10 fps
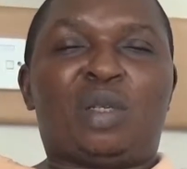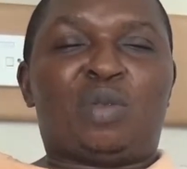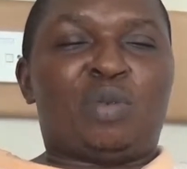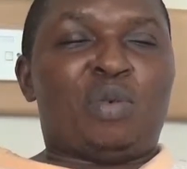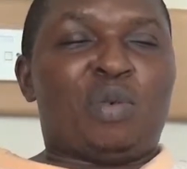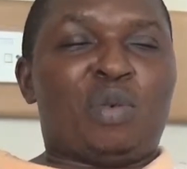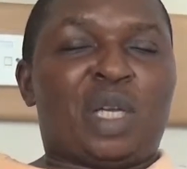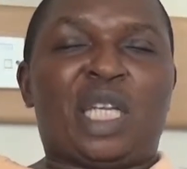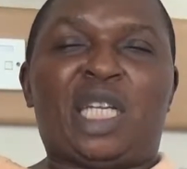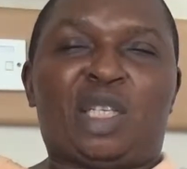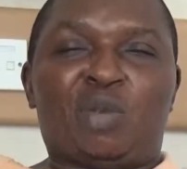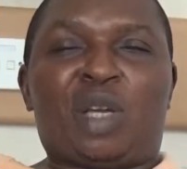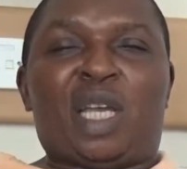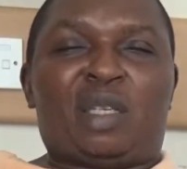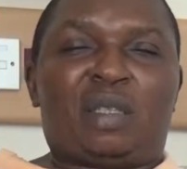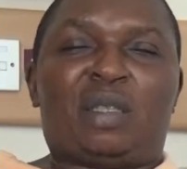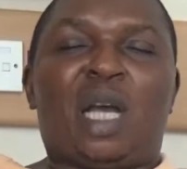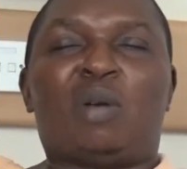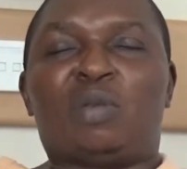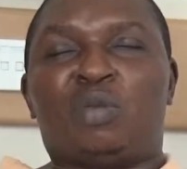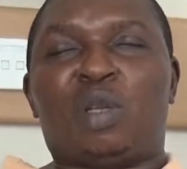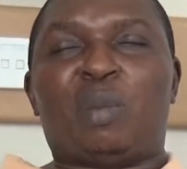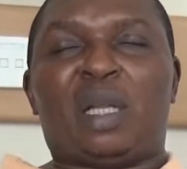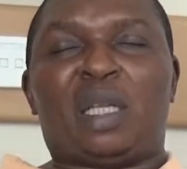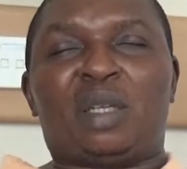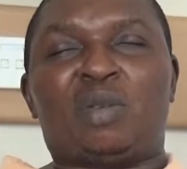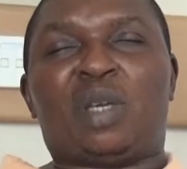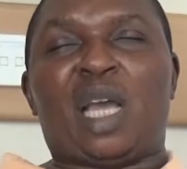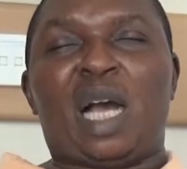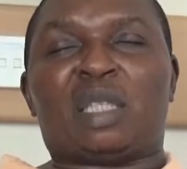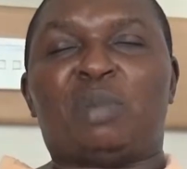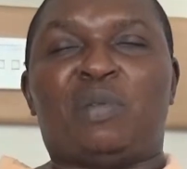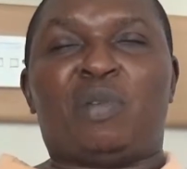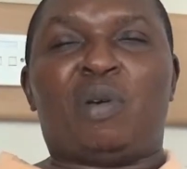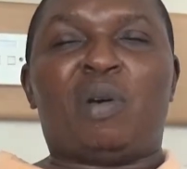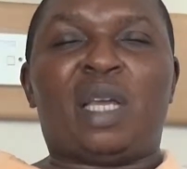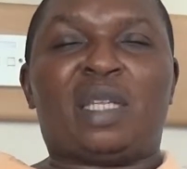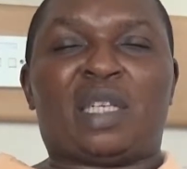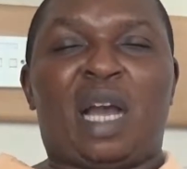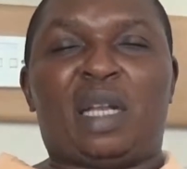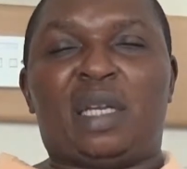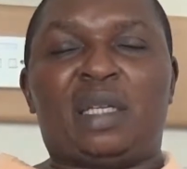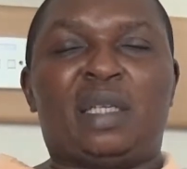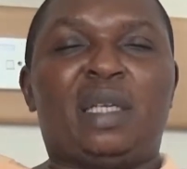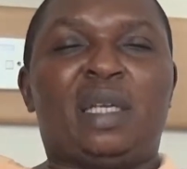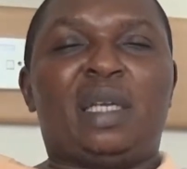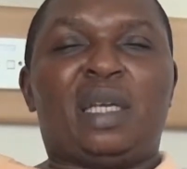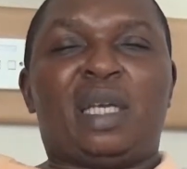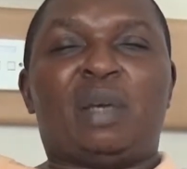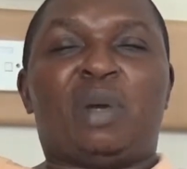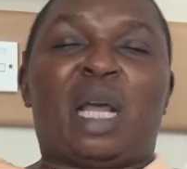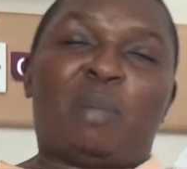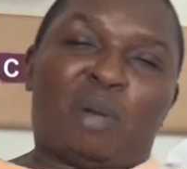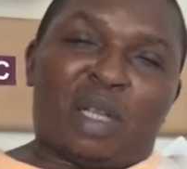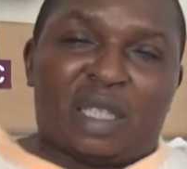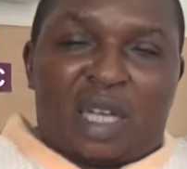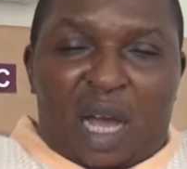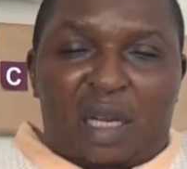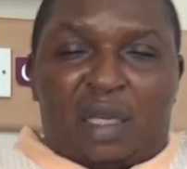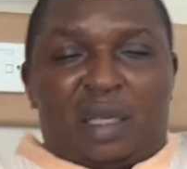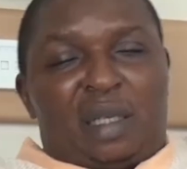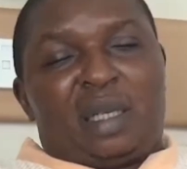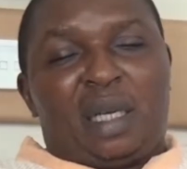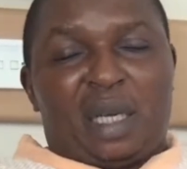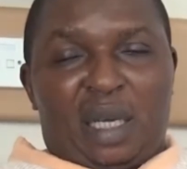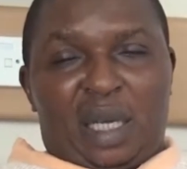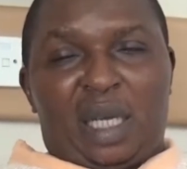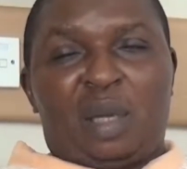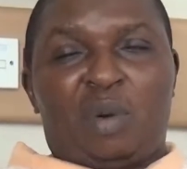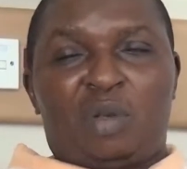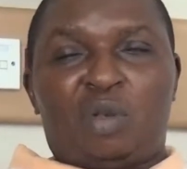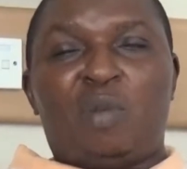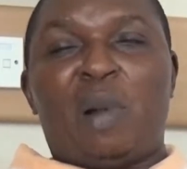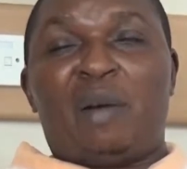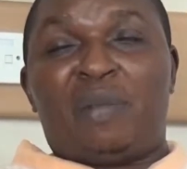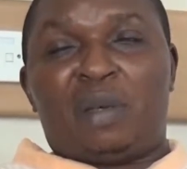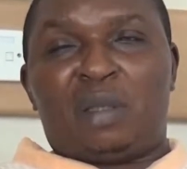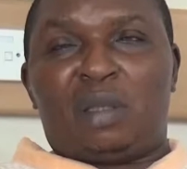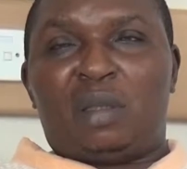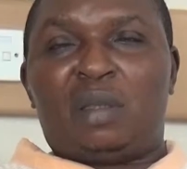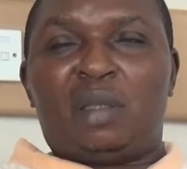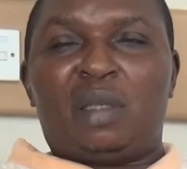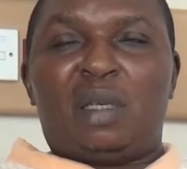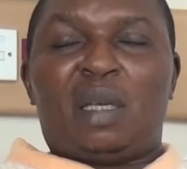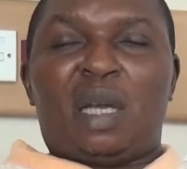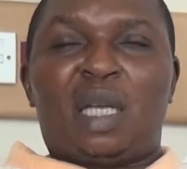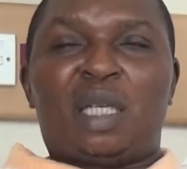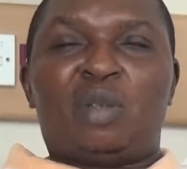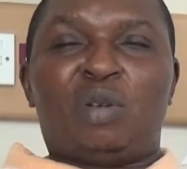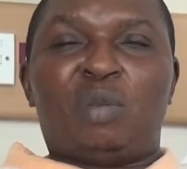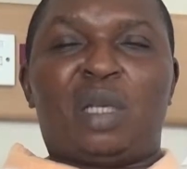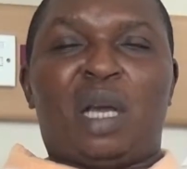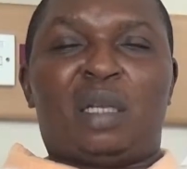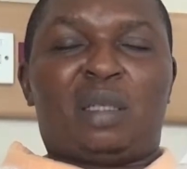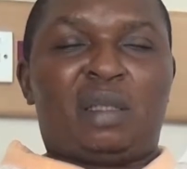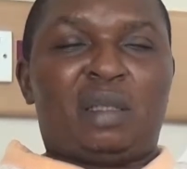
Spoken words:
to get down to the matter. So he asked me for a scan. And when I brought the scan, he was so baffled. And he told me that